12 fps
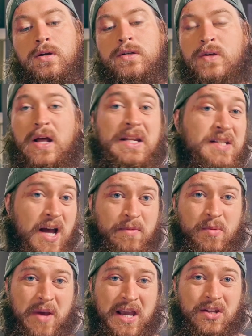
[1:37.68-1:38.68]
So anytime
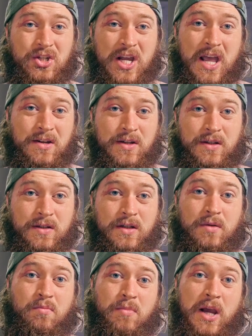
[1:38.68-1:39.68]
you're making changes,
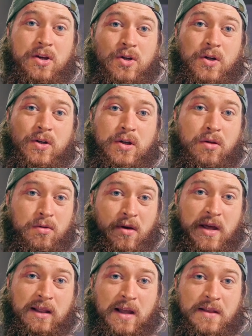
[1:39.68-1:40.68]
make sure you throw
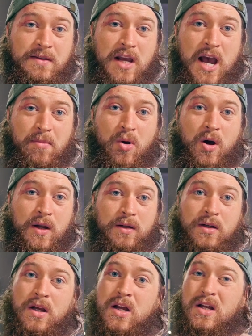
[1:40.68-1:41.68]
that lens cap on,
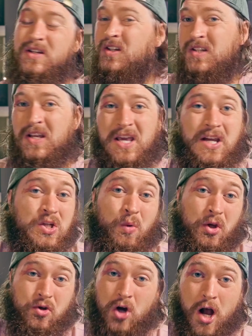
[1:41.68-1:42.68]
just in case you were
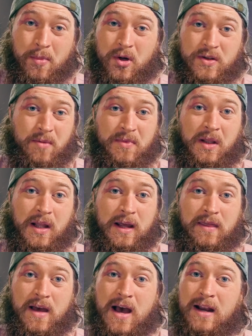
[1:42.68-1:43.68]
to drop it or something
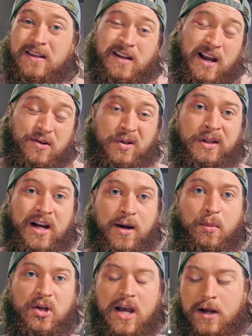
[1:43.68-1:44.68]
like that. It's an extra layer
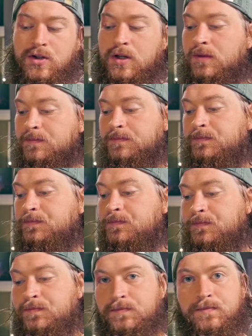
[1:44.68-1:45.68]
of protection.
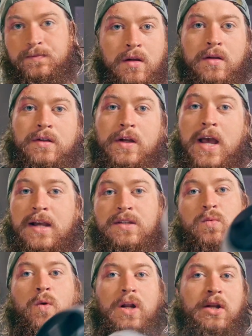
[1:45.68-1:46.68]
So
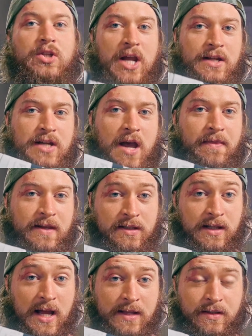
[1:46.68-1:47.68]
next, we're going to change out
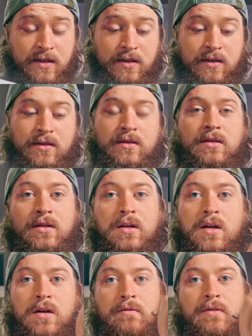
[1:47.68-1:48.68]
this lens
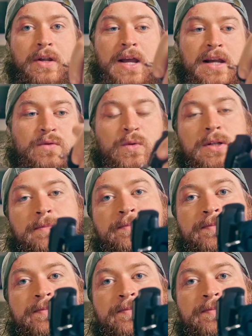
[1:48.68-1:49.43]
for the next one.